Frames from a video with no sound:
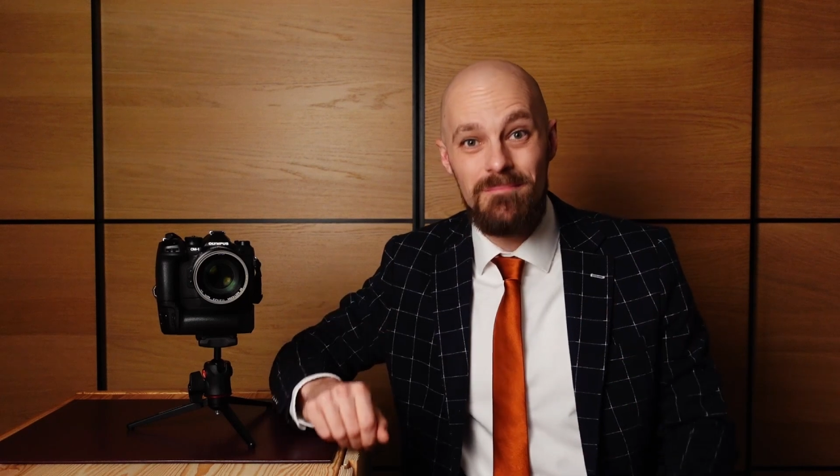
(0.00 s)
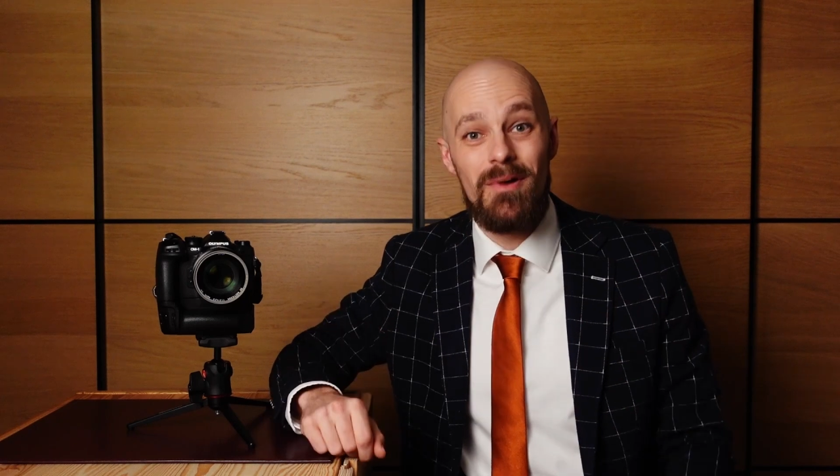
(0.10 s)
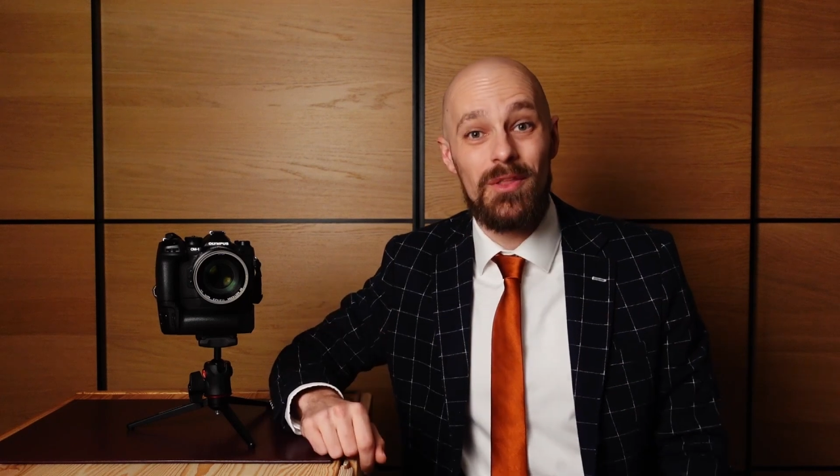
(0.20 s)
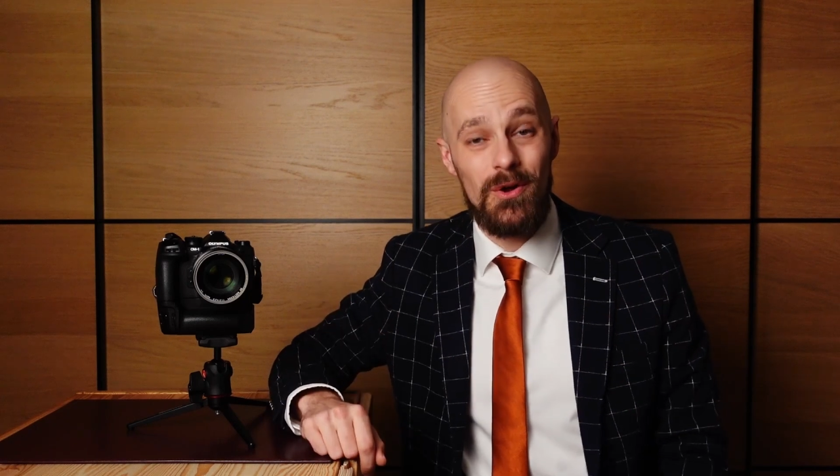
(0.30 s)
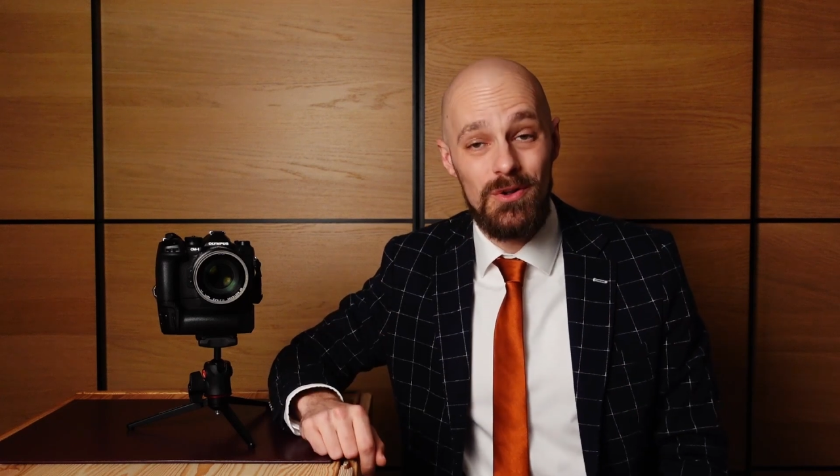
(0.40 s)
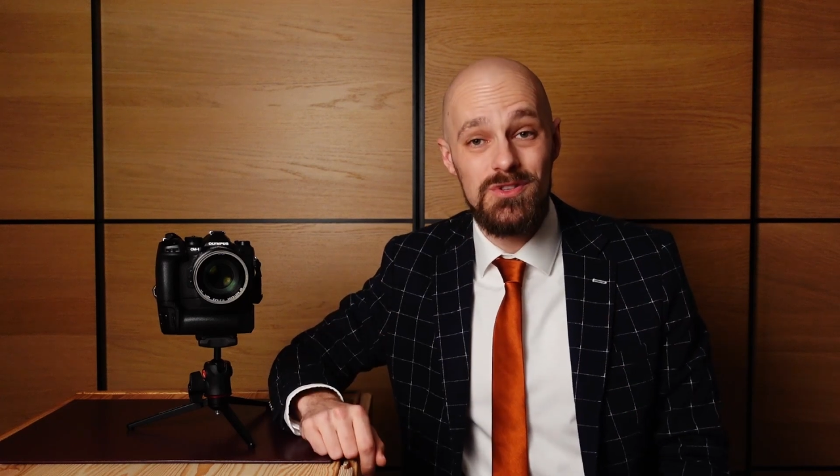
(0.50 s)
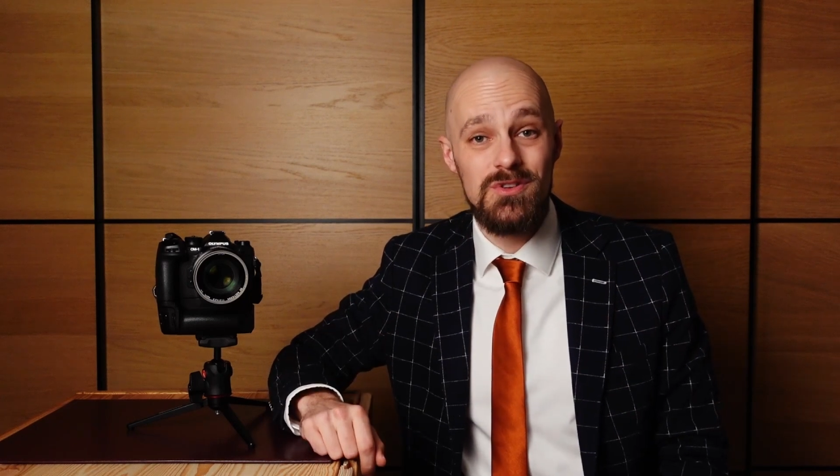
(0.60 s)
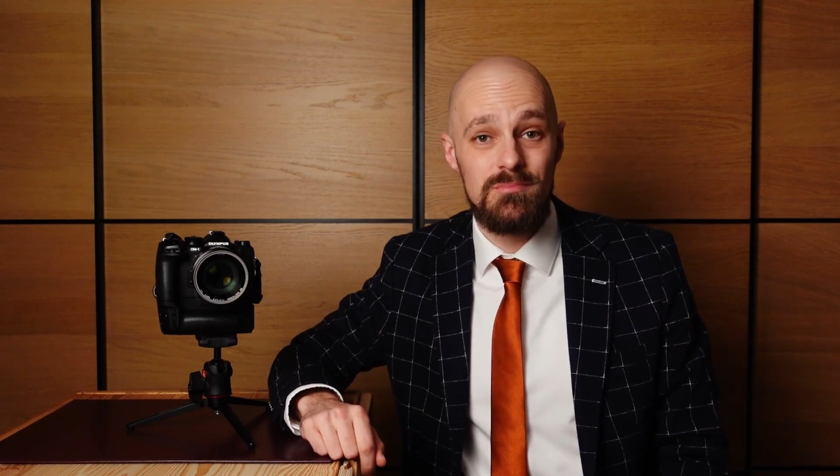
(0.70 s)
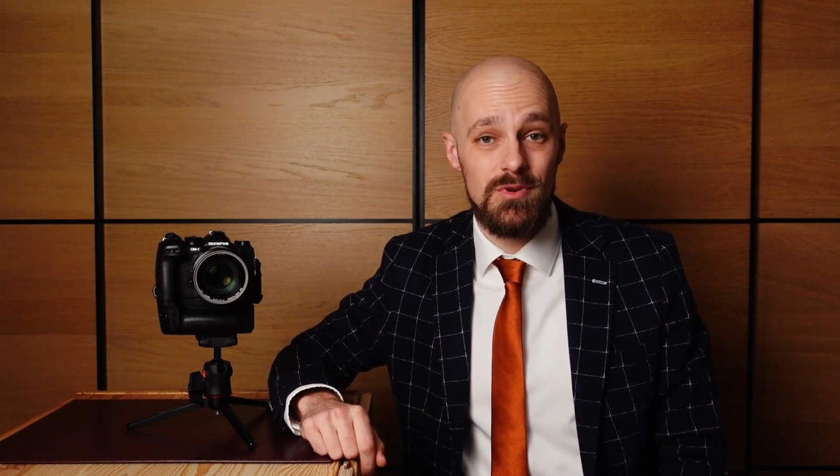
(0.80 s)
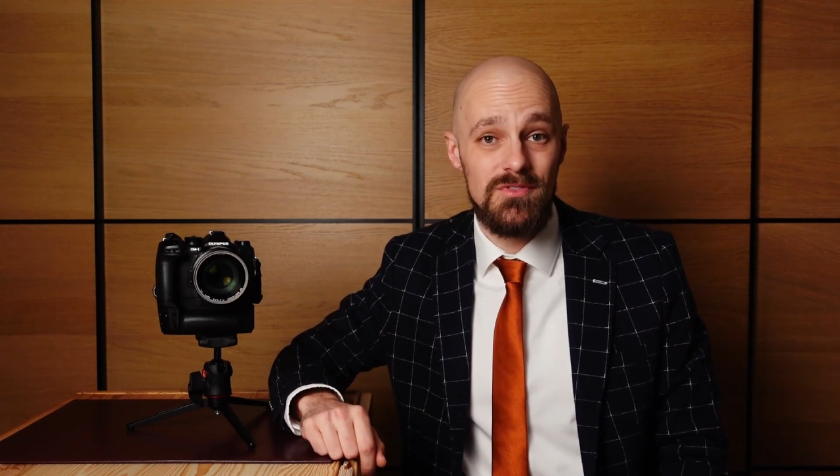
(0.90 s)
but
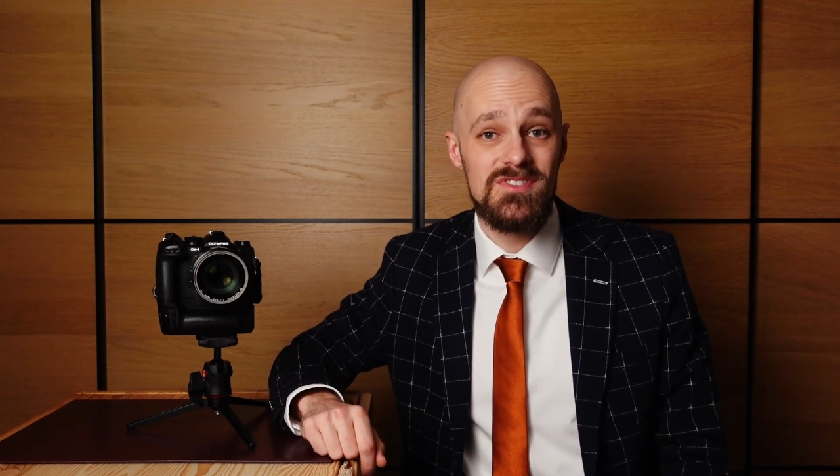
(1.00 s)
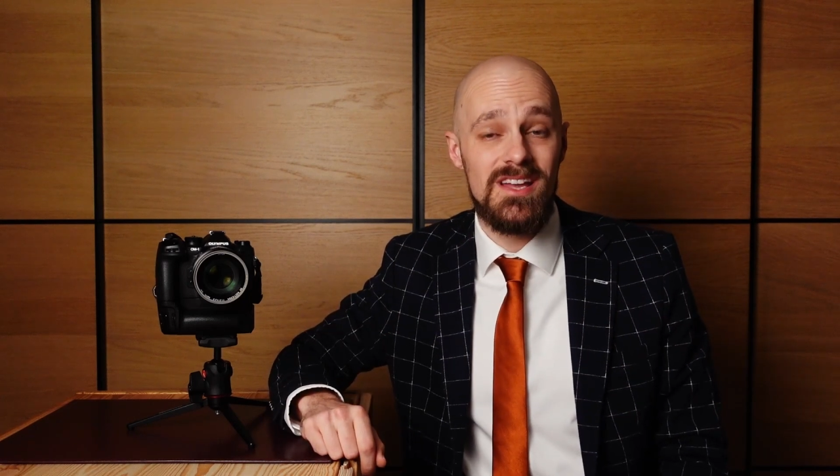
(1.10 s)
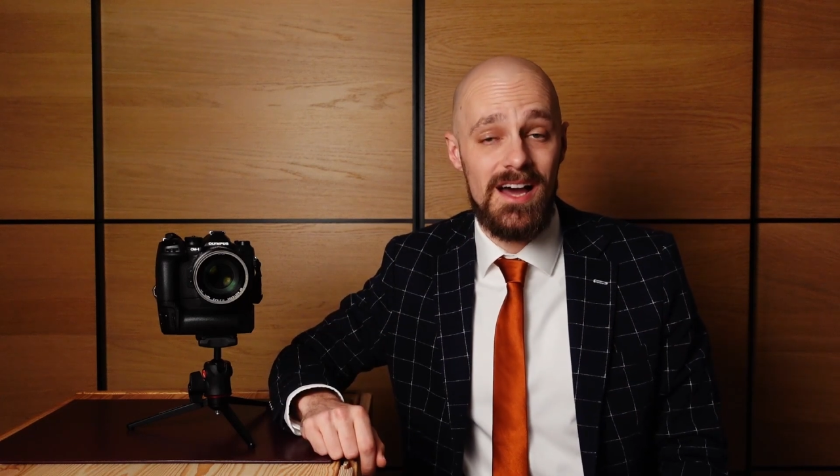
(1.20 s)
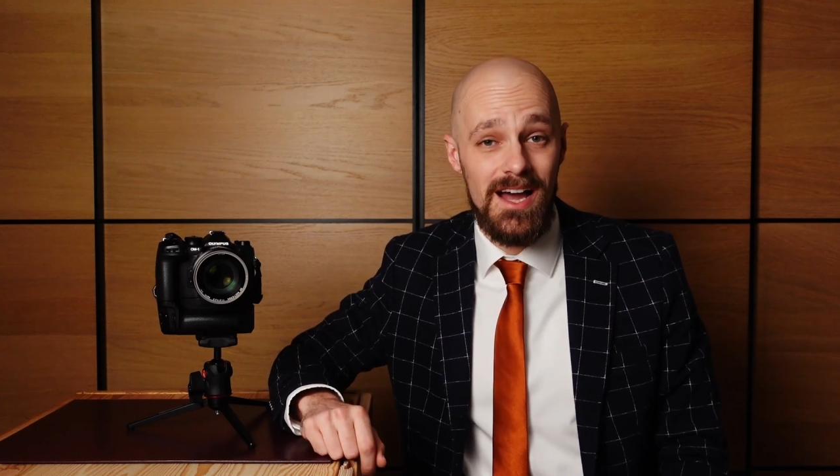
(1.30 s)
also improves the